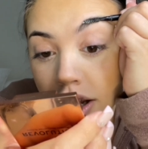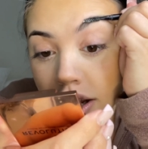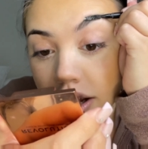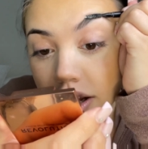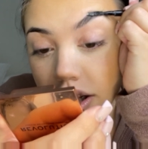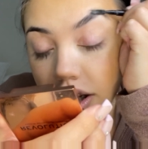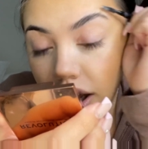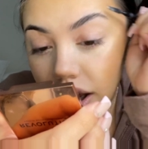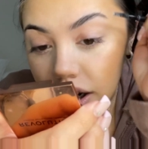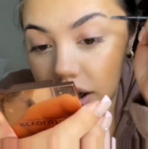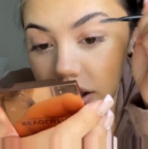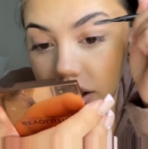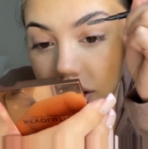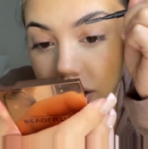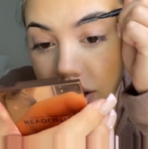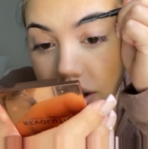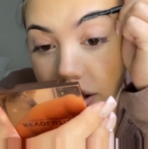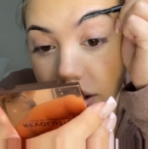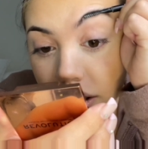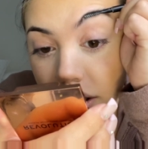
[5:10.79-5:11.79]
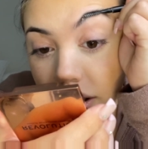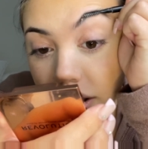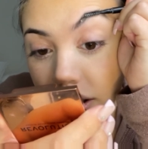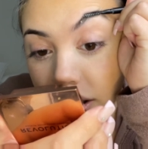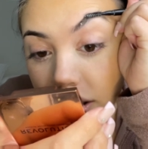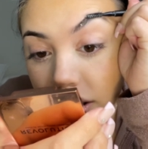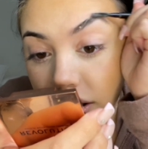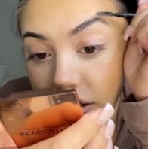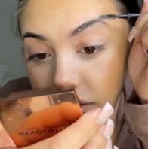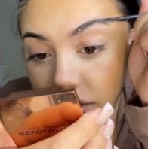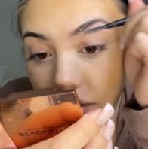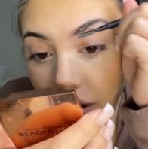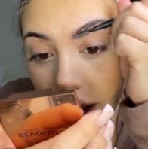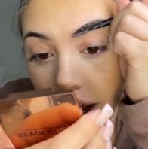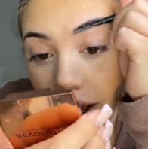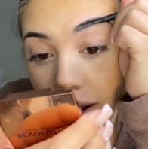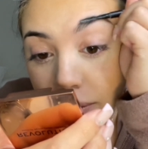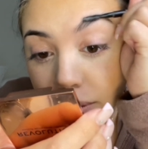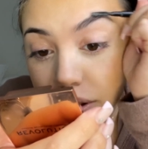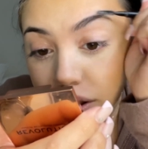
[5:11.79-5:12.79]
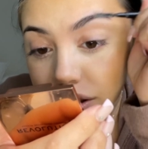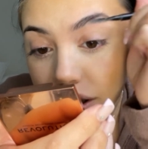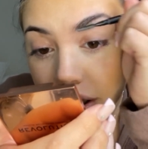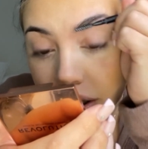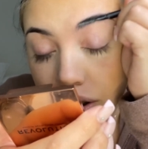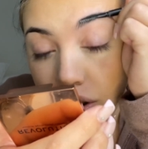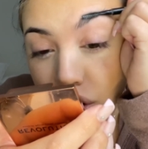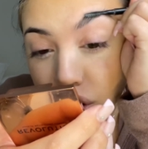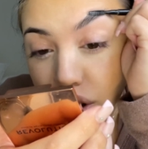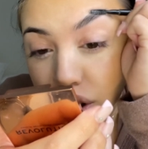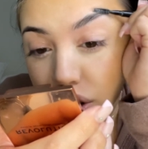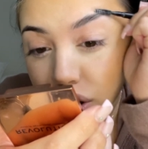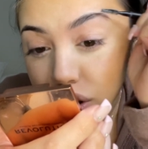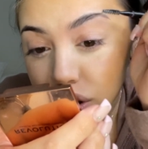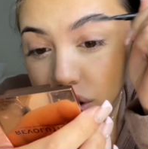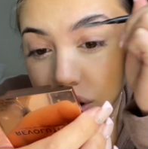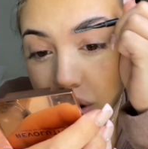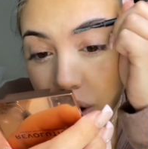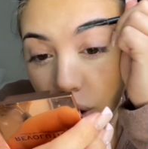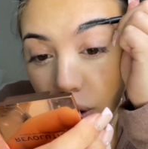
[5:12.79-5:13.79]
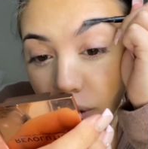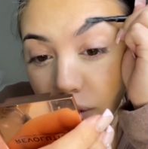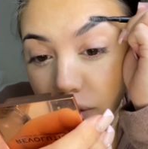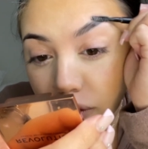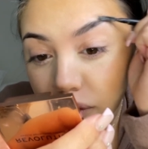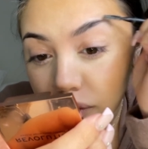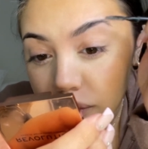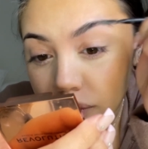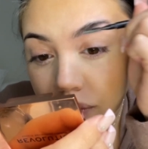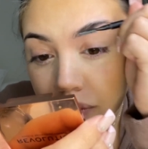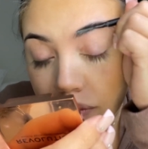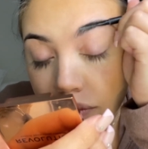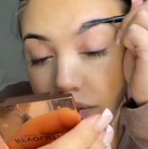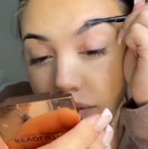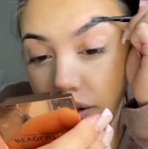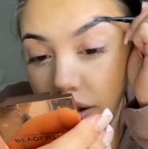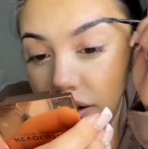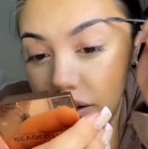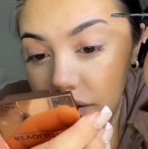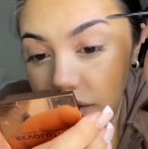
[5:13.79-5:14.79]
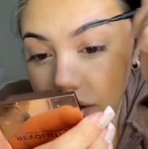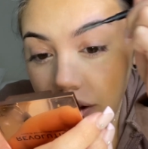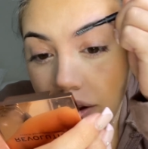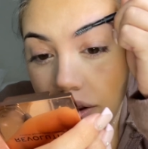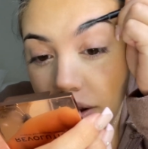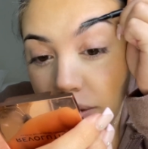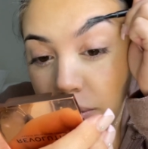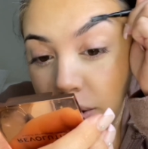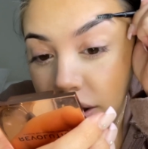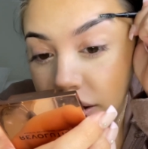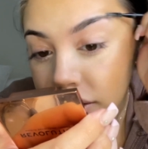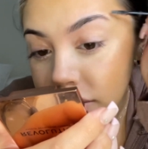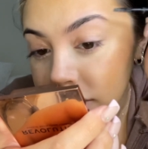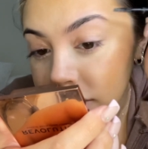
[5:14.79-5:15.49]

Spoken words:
kind of look vibe, because I usually don't fill them in